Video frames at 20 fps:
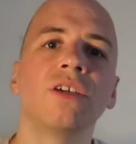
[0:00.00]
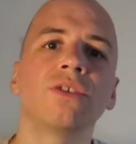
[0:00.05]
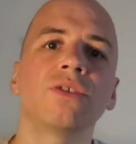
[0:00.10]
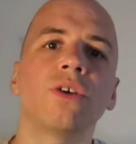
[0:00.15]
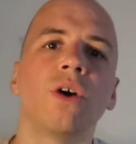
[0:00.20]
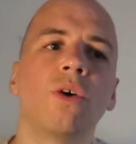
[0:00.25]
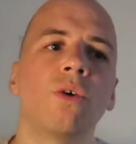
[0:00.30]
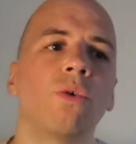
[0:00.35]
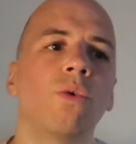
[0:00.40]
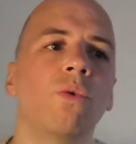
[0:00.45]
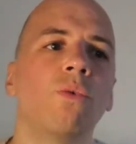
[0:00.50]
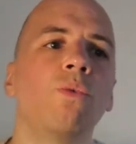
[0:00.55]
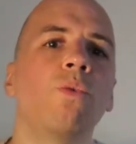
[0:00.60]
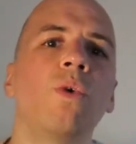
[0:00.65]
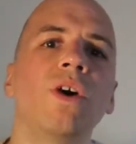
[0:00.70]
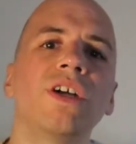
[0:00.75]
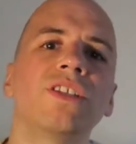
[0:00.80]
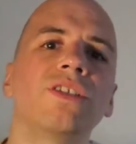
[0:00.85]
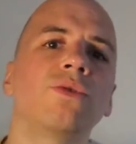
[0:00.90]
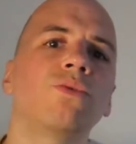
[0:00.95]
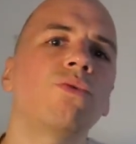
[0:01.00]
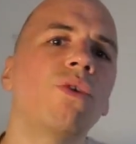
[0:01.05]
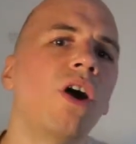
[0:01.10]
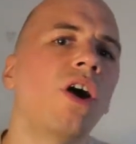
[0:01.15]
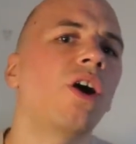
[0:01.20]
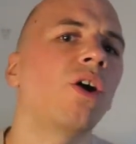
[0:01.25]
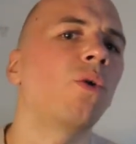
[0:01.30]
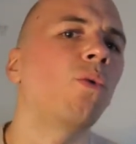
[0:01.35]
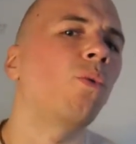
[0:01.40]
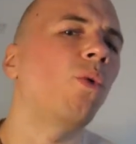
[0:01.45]
So what's
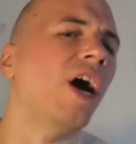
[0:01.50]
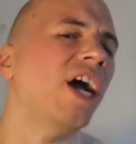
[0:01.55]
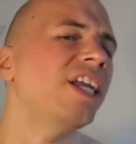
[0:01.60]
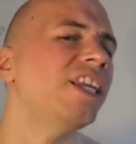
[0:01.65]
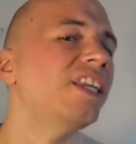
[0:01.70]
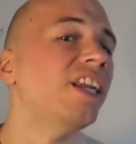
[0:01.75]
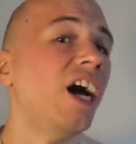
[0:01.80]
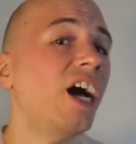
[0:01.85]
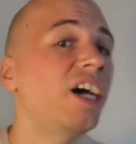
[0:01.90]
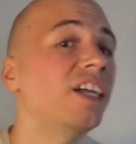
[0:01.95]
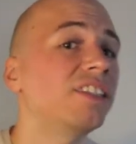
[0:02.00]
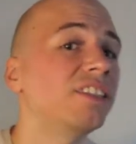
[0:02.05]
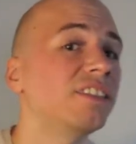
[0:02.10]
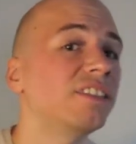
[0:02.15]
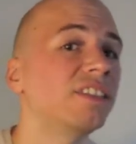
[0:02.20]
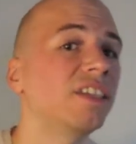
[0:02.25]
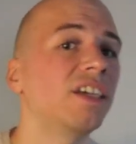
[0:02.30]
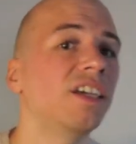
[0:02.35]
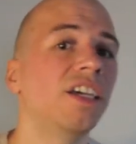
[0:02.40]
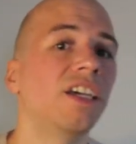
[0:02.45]
wrong? Why not?